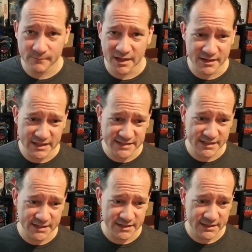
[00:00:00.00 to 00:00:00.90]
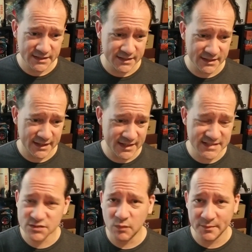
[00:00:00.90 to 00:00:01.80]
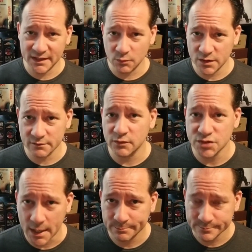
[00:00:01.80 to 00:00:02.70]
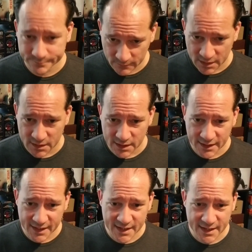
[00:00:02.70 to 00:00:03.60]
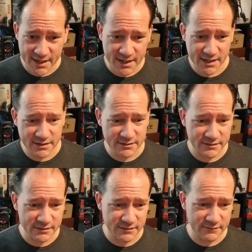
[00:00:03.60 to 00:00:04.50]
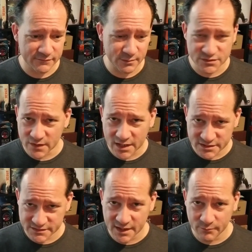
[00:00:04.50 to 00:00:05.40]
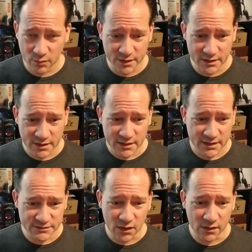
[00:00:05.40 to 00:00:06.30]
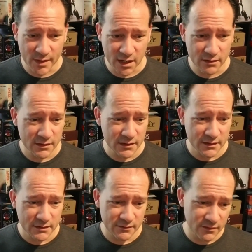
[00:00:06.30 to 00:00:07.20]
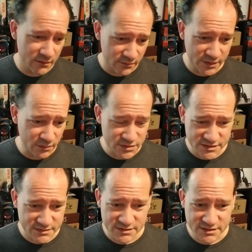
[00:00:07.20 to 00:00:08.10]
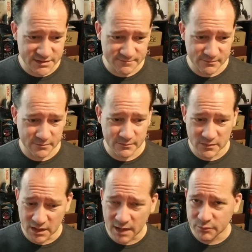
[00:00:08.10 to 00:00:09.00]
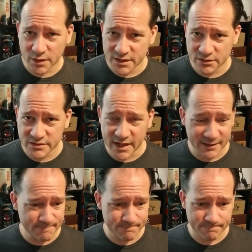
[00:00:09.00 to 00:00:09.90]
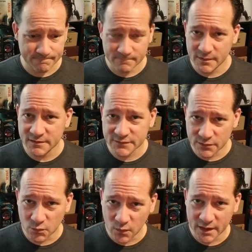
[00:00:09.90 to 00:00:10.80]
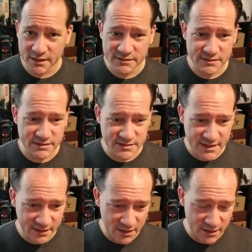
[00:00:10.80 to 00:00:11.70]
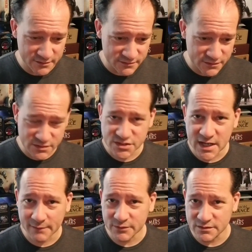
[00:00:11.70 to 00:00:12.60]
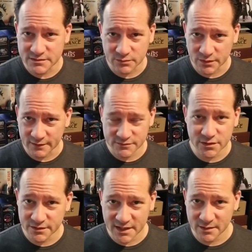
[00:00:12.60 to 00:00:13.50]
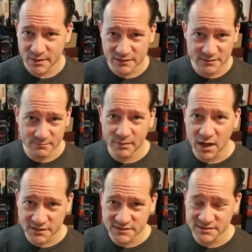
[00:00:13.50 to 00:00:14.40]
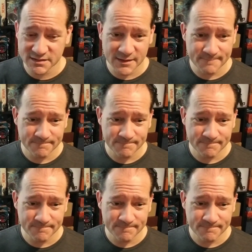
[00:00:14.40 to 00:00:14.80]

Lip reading: I think it did a swimmingly wonderful job. And from a strategy standpoint, it's all about, just upgrading your deck in certain ways to take on certain chapters where you have certain enemies and bosses.